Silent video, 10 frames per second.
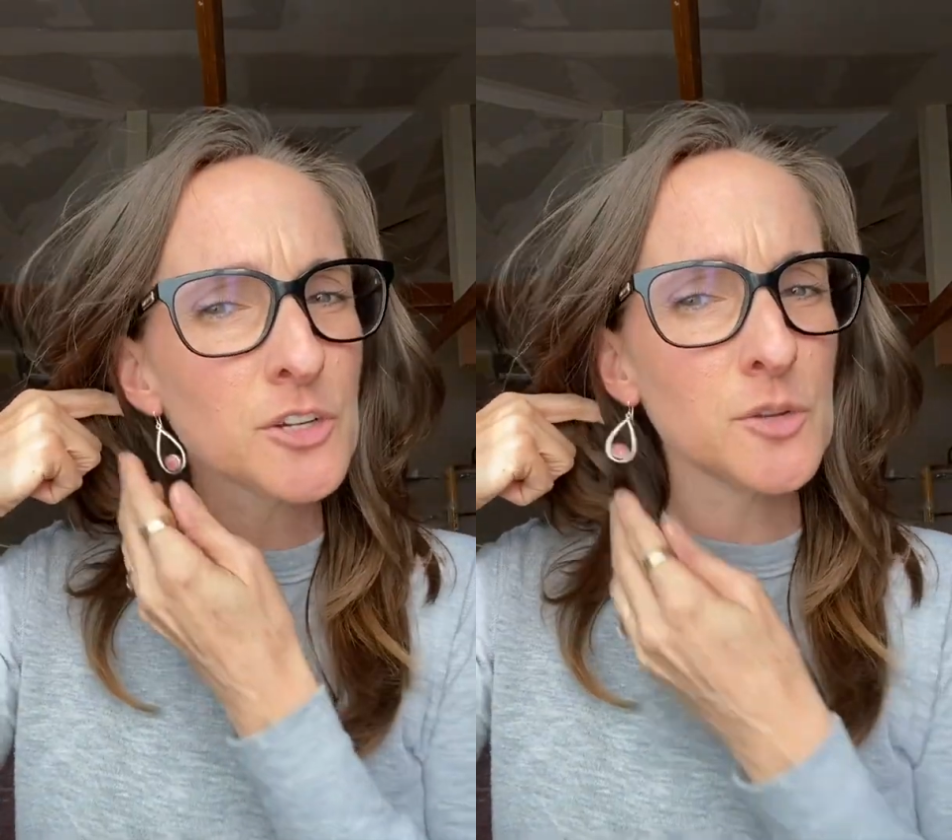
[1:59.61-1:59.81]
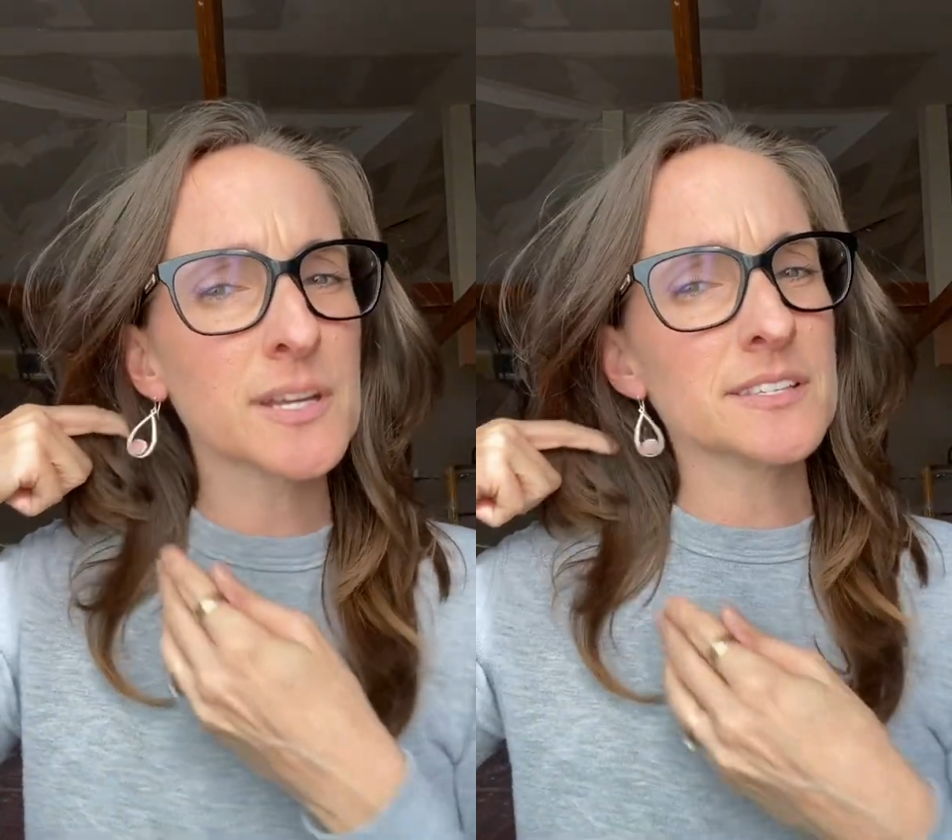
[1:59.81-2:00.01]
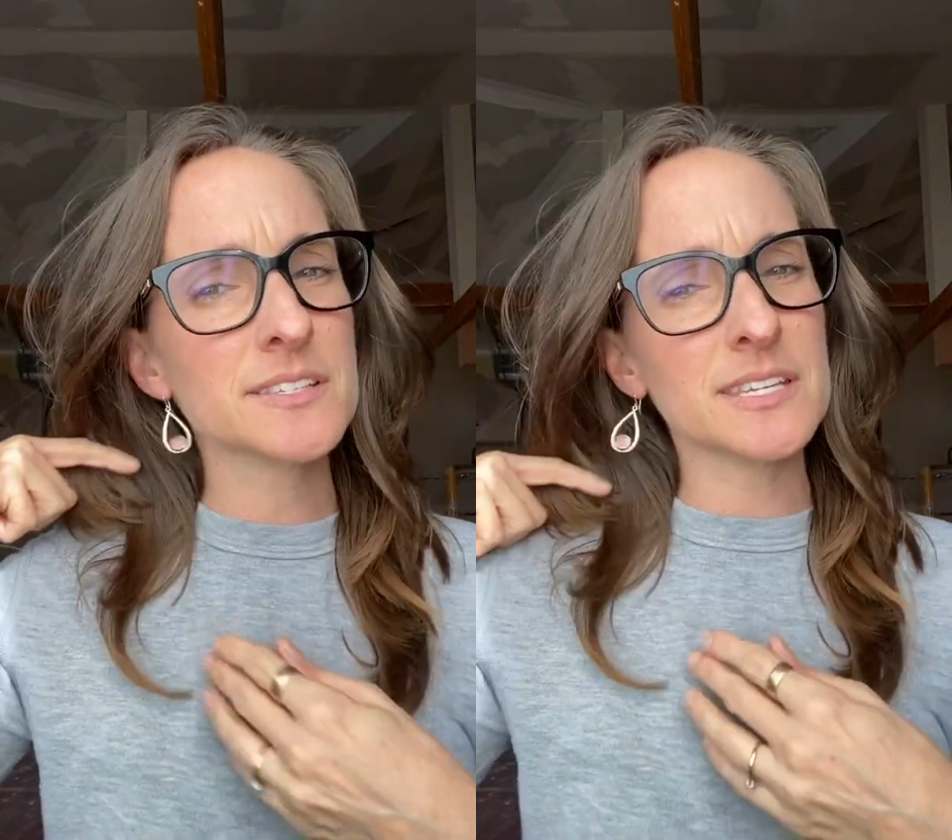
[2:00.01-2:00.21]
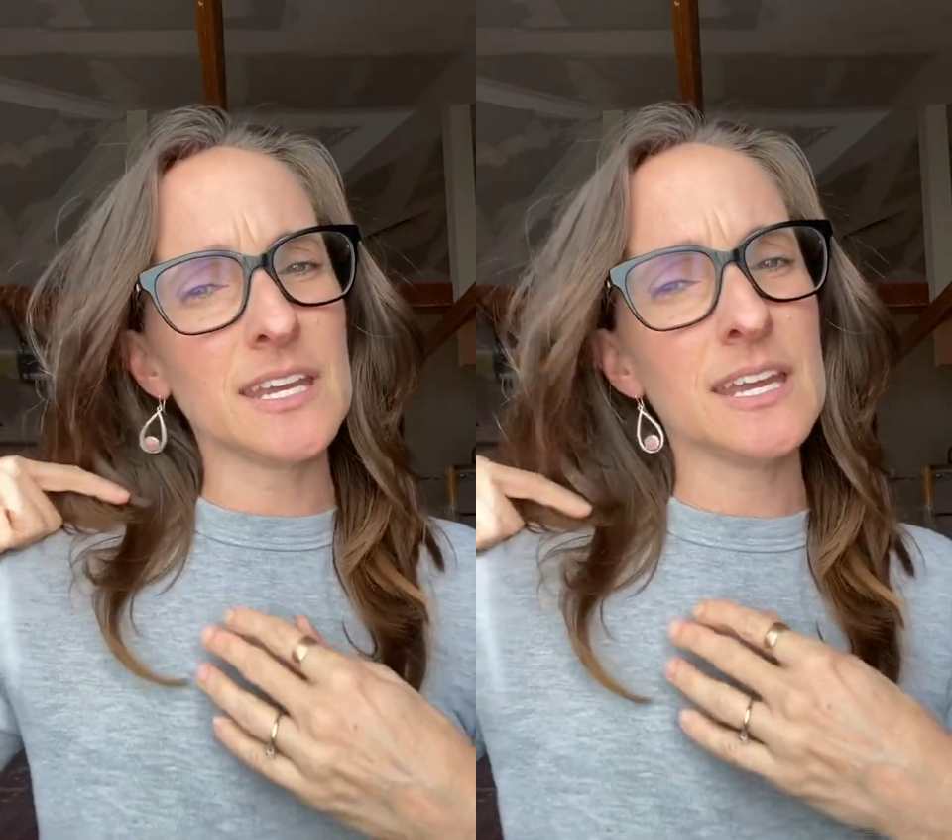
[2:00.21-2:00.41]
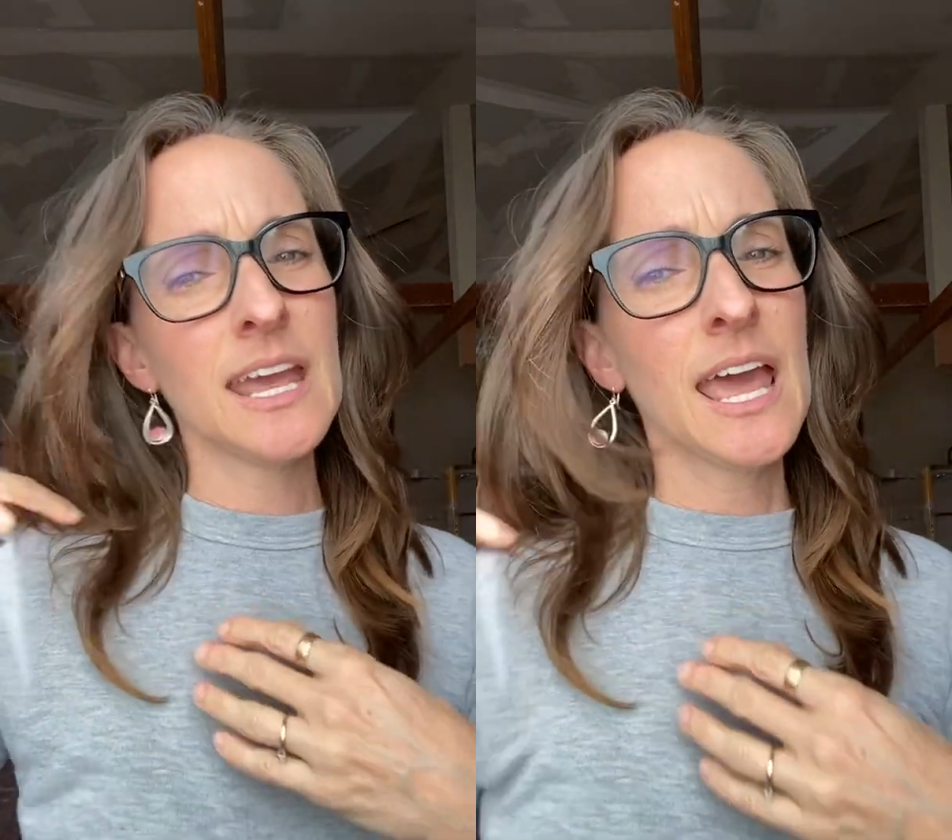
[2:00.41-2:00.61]
You can
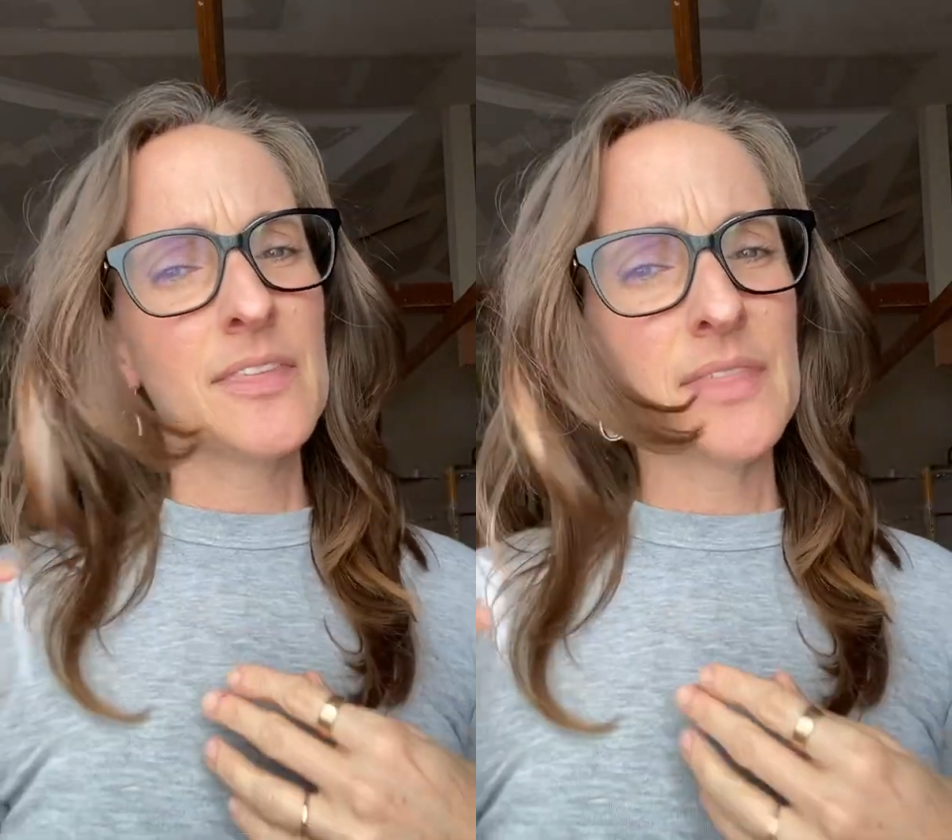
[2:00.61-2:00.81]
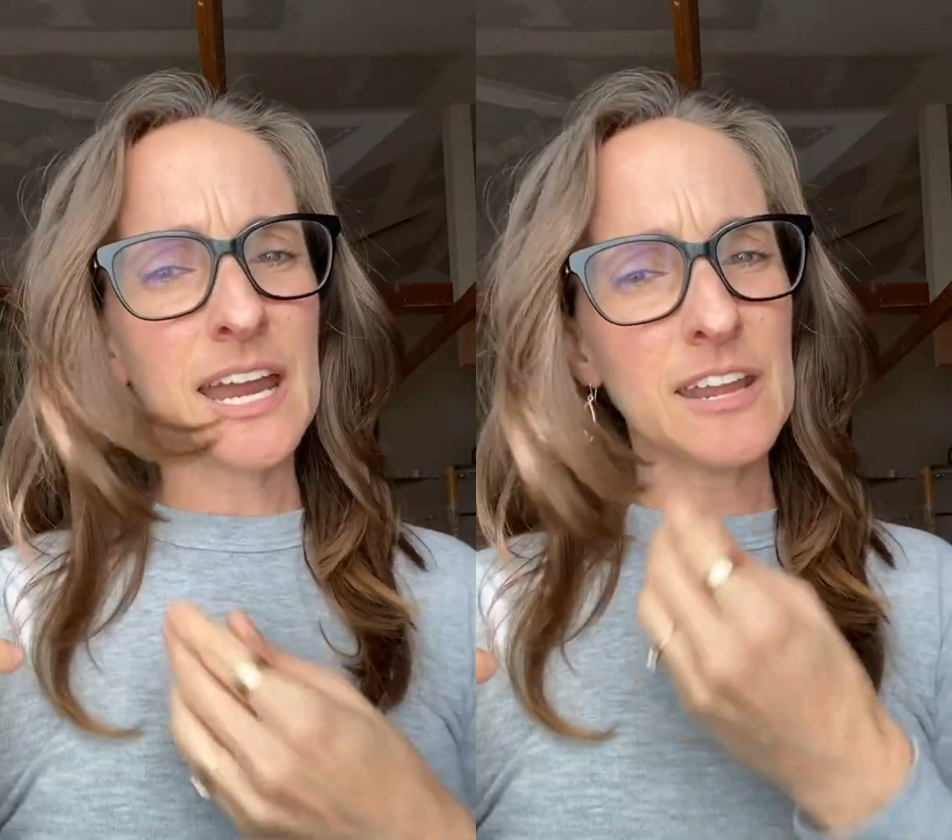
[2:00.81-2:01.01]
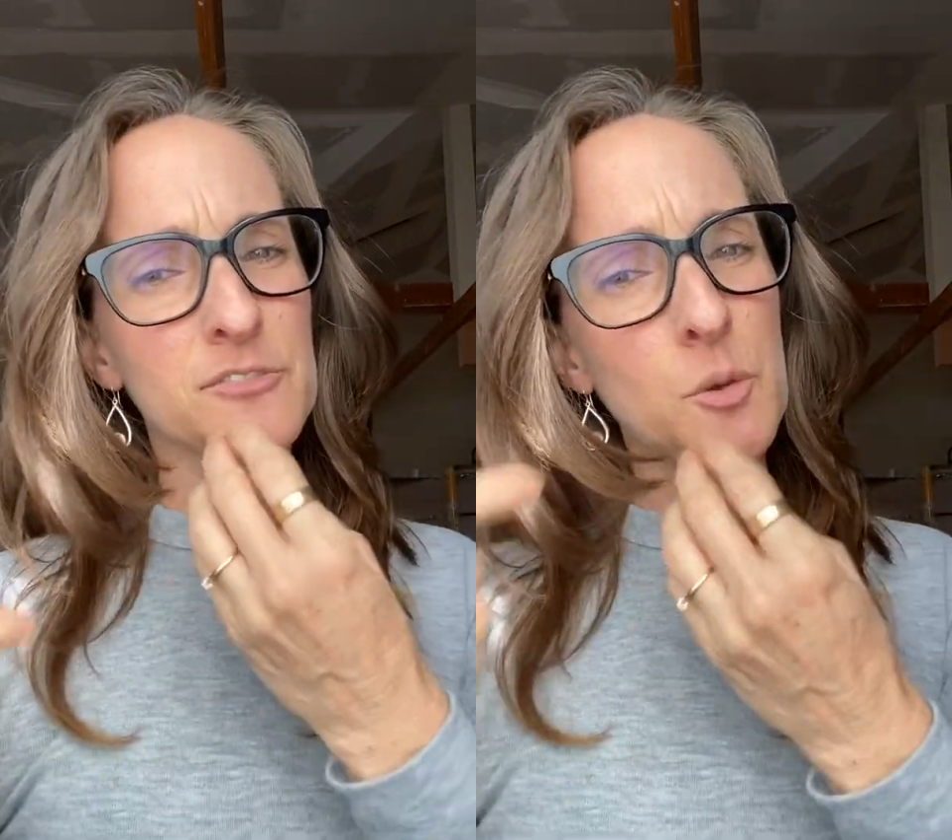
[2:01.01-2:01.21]
see that if